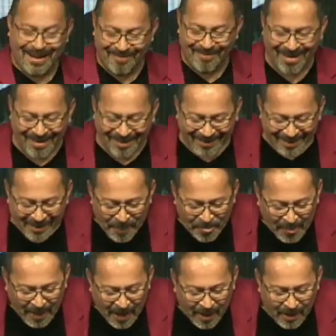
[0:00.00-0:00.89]
Amen.
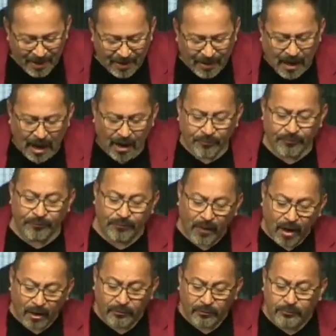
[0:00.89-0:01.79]
a
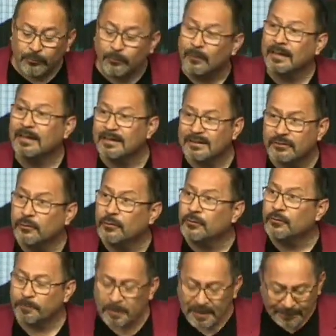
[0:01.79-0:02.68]
false witness who
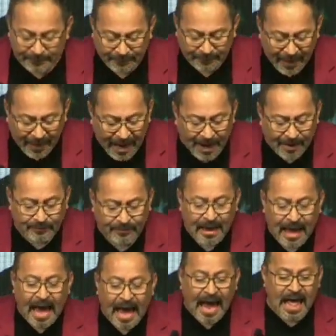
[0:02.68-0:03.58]
speaks lies,
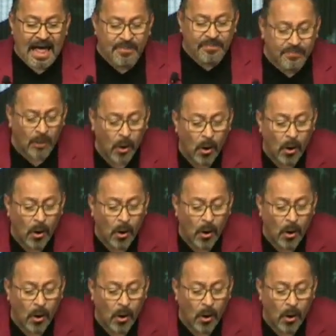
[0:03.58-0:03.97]
and